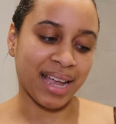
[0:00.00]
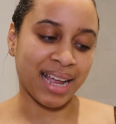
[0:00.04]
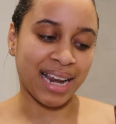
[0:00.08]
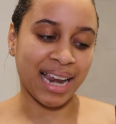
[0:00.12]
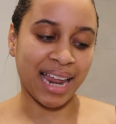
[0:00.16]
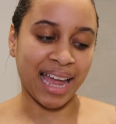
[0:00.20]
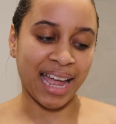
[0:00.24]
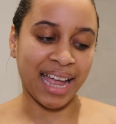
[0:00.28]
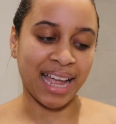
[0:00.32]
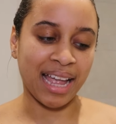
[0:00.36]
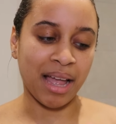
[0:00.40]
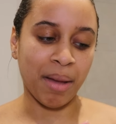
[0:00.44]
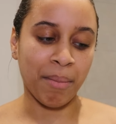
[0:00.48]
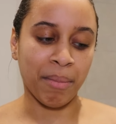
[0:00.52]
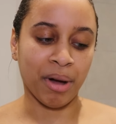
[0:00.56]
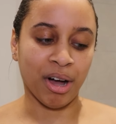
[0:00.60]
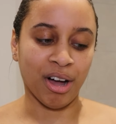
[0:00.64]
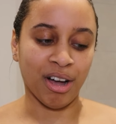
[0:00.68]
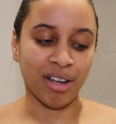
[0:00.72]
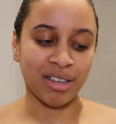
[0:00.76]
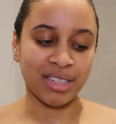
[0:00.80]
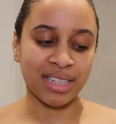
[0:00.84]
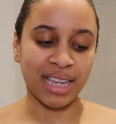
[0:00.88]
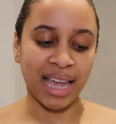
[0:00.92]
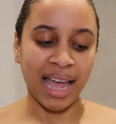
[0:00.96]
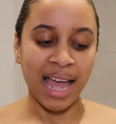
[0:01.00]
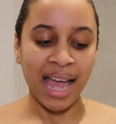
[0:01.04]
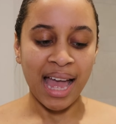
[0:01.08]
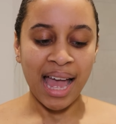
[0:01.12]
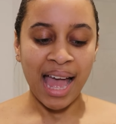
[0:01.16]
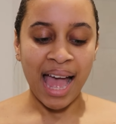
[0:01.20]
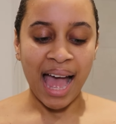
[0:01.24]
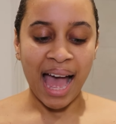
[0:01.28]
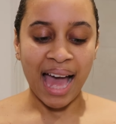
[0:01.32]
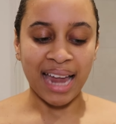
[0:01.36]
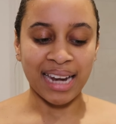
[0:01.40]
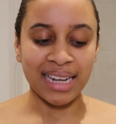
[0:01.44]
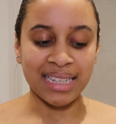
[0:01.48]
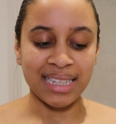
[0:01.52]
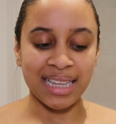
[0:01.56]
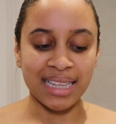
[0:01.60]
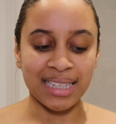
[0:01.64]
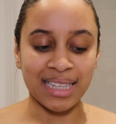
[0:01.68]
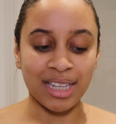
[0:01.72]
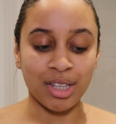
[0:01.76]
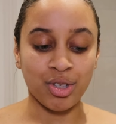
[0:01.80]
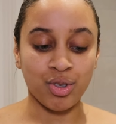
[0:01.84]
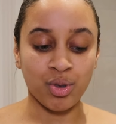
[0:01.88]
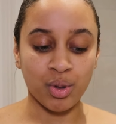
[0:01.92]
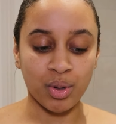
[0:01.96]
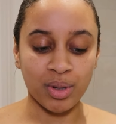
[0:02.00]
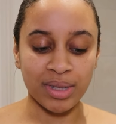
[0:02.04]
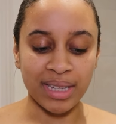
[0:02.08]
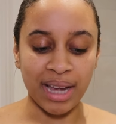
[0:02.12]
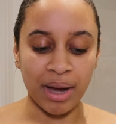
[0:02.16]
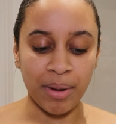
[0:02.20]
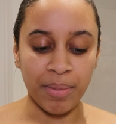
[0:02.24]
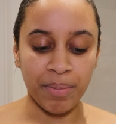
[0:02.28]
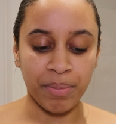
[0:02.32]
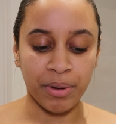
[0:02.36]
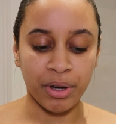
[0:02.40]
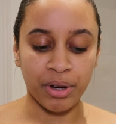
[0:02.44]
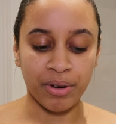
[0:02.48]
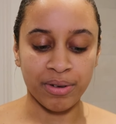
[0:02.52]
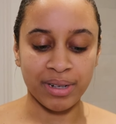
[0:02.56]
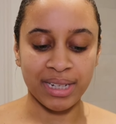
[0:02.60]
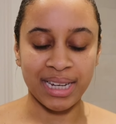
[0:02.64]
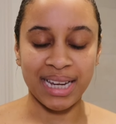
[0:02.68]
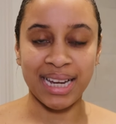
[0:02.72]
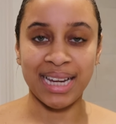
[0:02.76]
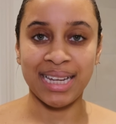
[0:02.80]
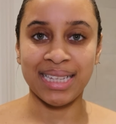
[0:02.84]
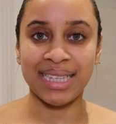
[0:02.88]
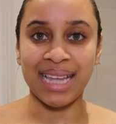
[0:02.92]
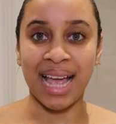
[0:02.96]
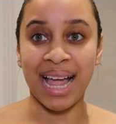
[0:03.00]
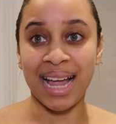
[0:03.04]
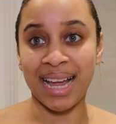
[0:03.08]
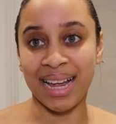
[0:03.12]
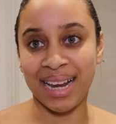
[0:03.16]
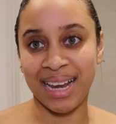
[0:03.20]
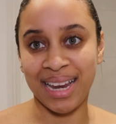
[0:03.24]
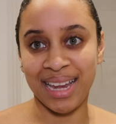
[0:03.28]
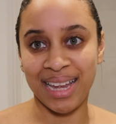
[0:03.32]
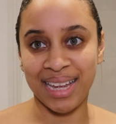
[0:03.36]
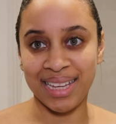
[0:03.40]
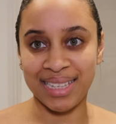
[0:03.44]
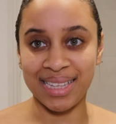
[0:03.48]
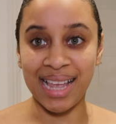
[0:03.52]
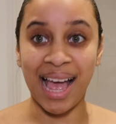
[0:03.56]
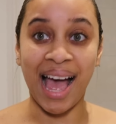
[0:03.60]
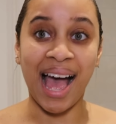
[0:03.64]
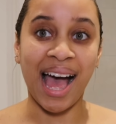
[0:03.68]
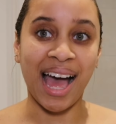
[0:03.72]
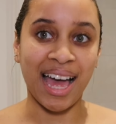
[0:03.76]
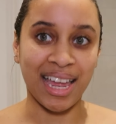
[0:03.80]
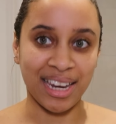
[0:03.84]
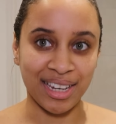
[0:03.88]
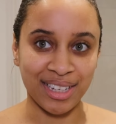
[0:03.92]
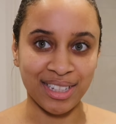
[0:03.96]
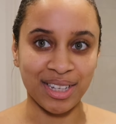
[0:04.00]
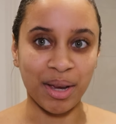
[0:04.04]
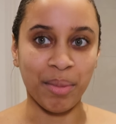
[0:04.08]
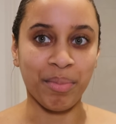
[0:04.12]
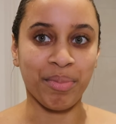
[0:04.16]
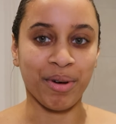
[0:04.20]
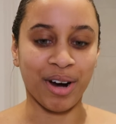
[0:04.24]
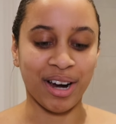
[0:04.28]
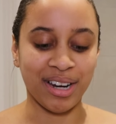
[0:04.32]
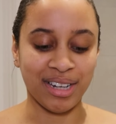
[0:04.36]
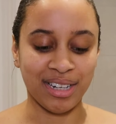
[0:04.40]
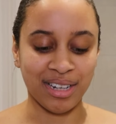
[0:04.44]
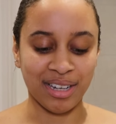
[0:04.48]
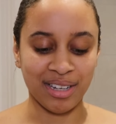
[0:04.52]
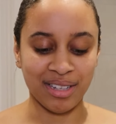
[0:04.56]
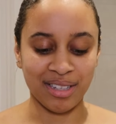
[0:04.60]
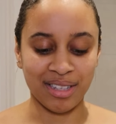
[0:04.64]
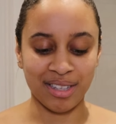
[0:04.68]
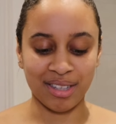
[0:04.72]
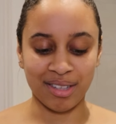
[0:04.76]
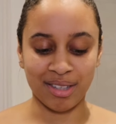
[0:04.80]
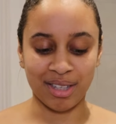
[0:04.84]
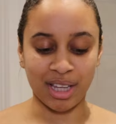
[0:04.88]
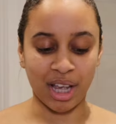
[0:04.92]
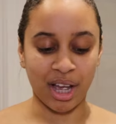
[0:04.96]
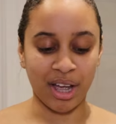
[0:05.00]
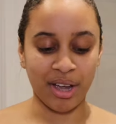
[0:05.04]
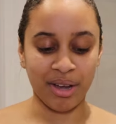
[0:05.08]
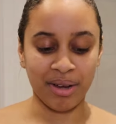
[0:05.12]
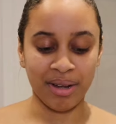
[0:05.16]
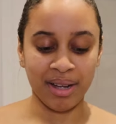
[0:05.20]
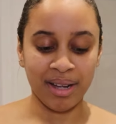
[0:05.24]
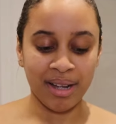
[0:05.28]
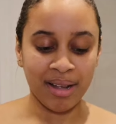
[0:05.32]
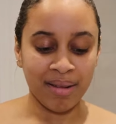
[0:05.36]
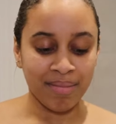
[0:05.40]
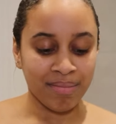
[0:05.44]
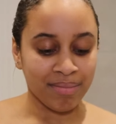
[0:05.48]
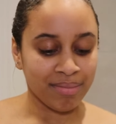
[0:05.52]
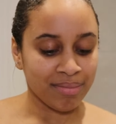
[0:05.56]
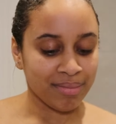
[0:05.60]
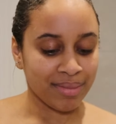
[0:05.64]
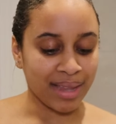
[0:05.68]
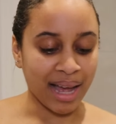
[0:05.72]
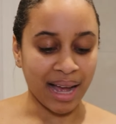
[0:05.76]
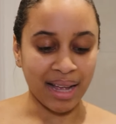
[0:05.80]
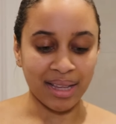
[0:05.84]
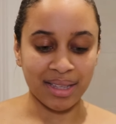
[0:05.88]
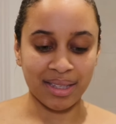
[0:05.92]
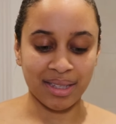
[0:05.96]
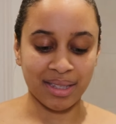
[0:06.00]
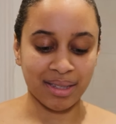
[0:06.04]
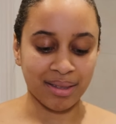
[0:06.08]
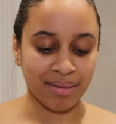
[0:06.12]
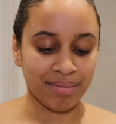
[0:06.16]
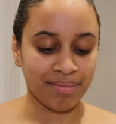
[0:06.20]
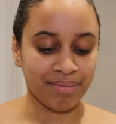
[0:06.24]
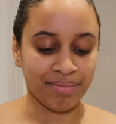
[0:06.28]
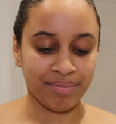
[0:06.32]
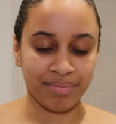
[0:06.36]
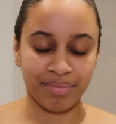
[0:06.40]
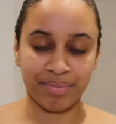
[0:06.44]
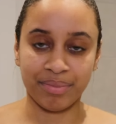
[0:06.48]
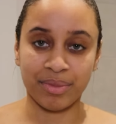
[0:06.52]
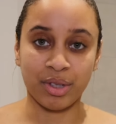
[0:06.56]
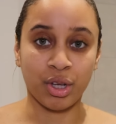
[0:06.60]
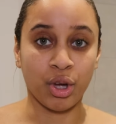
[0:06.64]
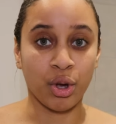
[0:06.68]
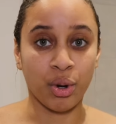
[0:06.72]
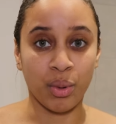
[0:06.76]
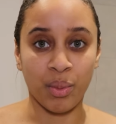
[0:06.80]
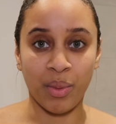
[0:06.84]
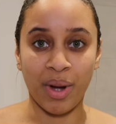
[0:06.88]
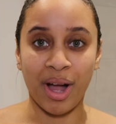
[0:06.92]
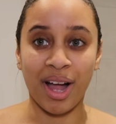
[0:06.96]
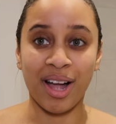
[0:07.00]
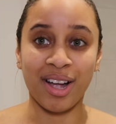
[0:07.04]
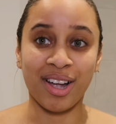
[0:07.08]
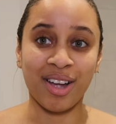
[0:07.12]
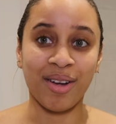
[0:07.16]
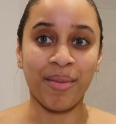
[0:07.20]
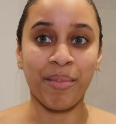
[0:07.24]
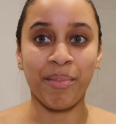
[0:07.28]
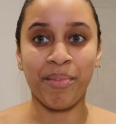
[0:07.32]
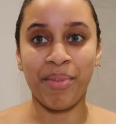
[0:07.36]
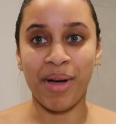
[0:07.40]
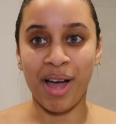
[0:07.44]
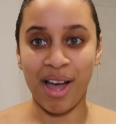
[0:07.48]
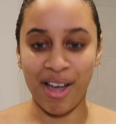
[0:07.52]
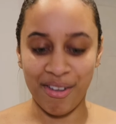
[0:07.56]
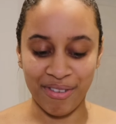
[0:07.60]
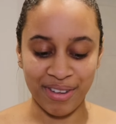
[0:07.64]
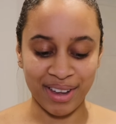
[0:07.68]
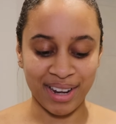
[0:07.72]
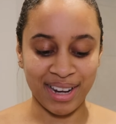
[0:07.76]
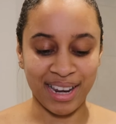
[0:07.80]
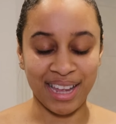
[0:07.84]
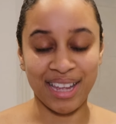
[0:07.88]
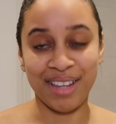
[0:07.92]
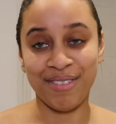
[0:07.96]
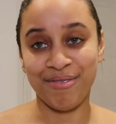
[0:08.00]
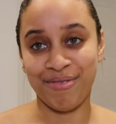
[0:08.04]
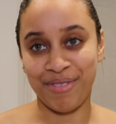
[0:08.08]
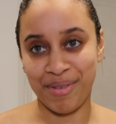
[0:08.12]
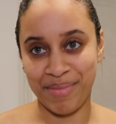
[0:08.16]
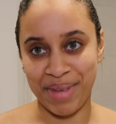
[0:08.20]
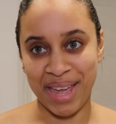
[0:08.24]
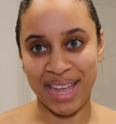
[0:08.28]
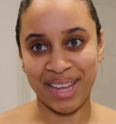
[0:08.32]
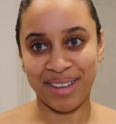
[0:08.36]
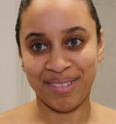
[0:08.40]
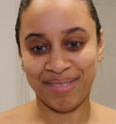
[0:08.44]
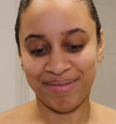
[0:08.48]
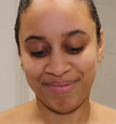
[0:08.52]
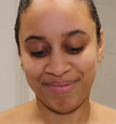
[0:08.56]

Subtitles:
Clay Mask, and it says it draws out impurities, clears and brightens, so that's gonna work perfectly for me.